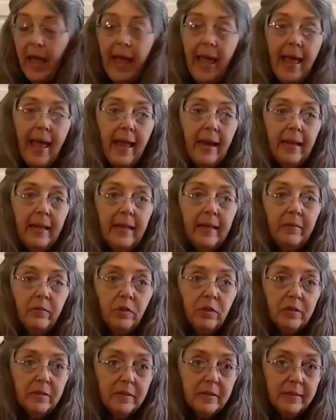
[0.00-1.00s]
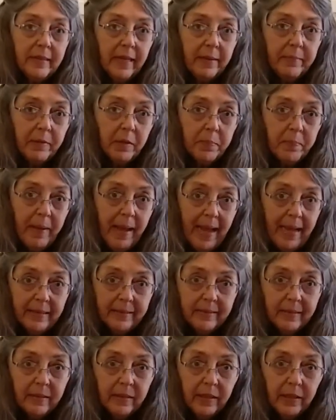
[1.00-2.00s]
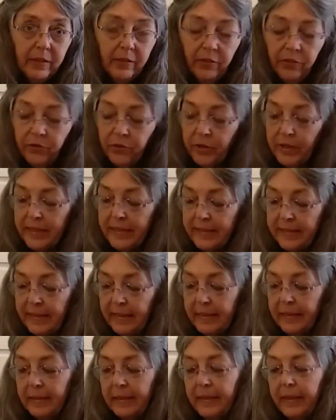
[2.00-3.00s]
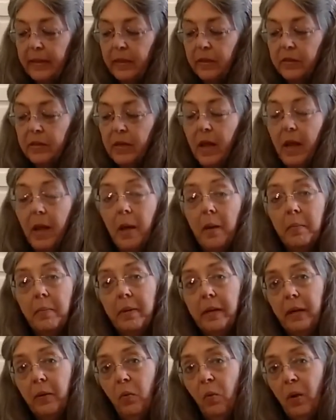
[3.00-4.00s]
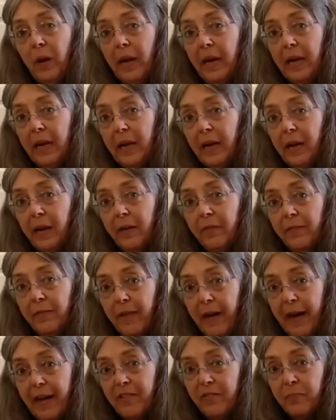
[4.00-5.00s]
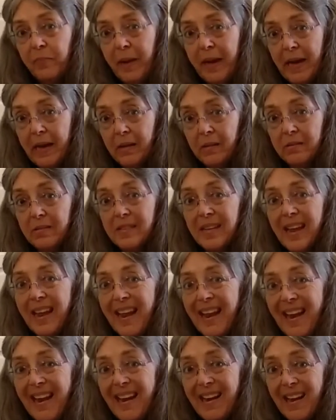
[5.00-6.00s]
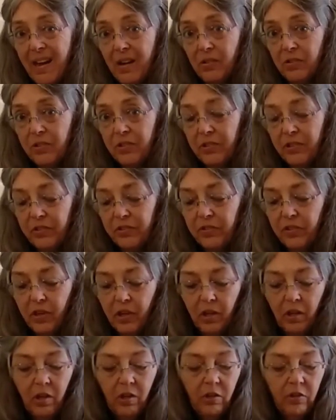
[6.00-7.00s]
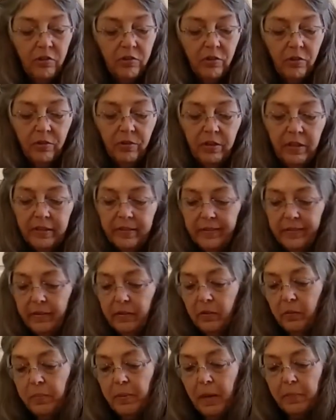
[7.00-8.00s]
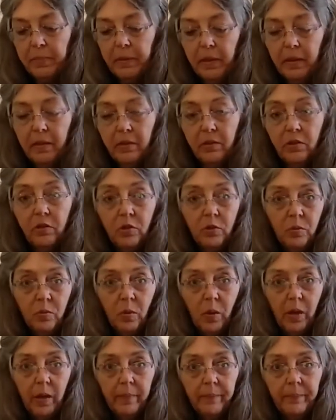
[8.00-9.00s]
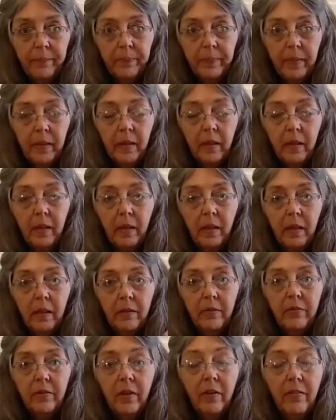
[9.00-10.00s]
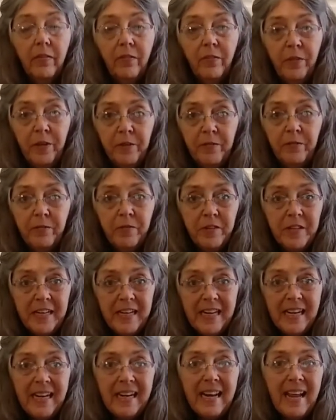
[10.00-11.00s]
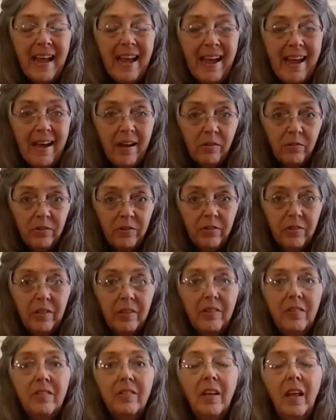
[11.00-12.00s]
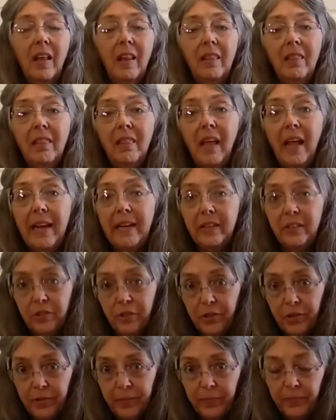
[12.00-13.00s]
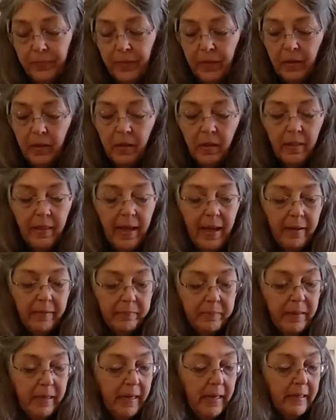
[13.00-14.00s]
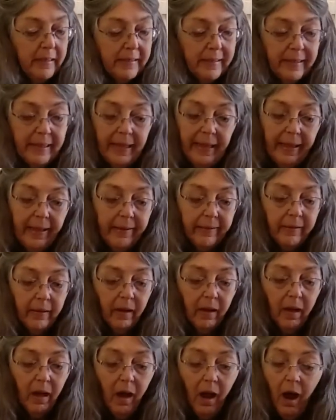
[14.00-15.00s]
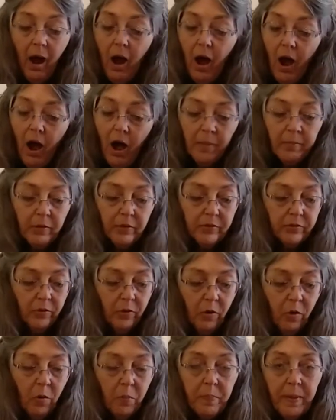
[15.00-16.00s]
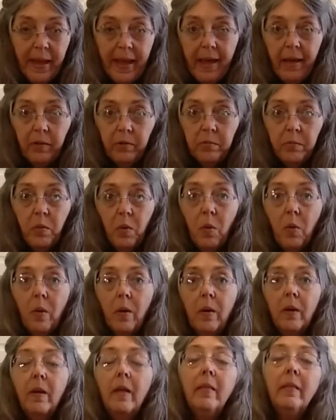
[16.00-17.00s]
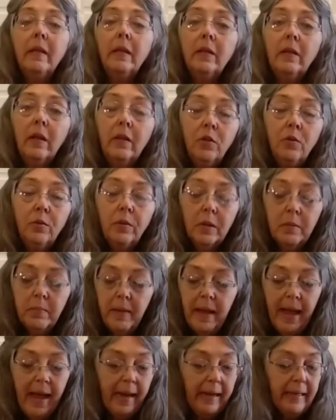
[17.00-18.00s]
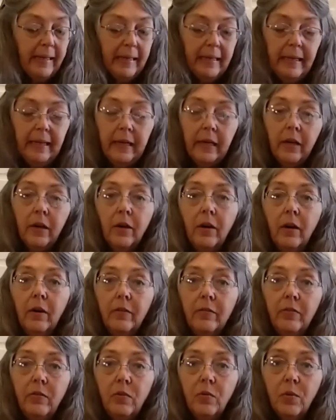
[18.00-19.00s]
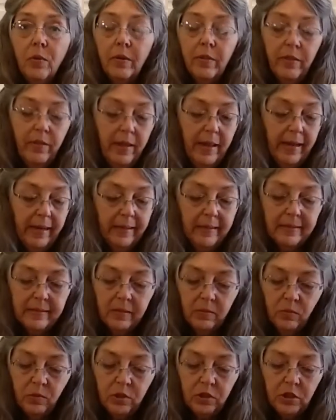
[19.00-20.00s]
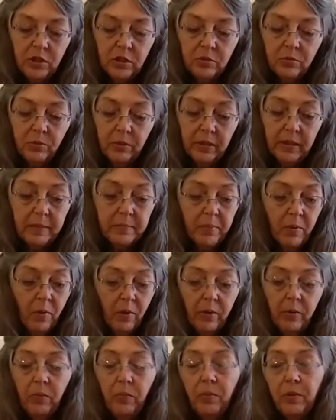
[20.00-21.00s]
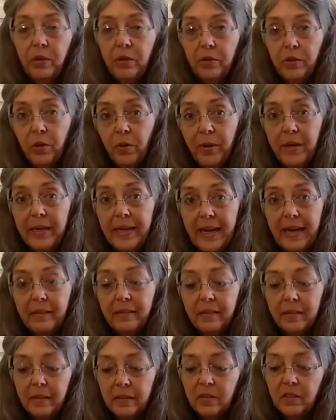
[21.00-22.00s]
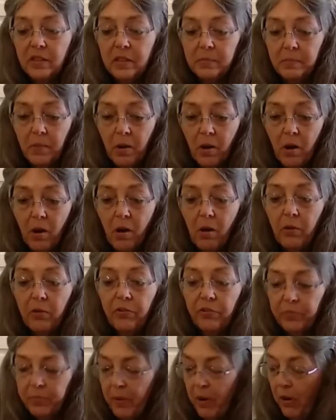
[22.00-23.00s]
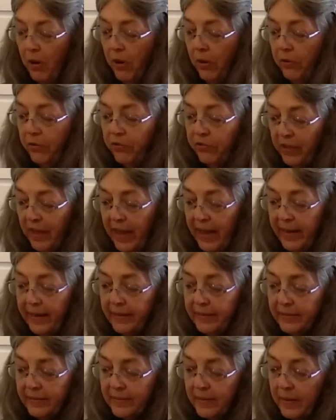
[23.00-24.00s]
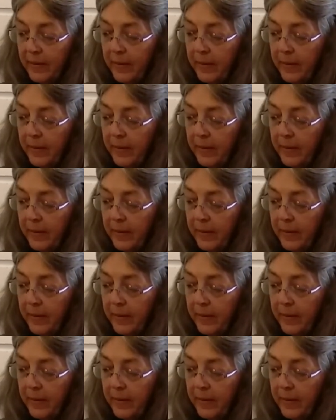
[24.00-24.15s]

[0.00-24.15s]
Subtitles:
And it was the same capacity, 36 liters, but it weighed in at 5 pounds, 8 ounces. So this little puppy, the new one, is 15 ounces lighter. That means, again, almost a whole pound more that you can pack in here of your things, which is really important when you're going down to such a small size.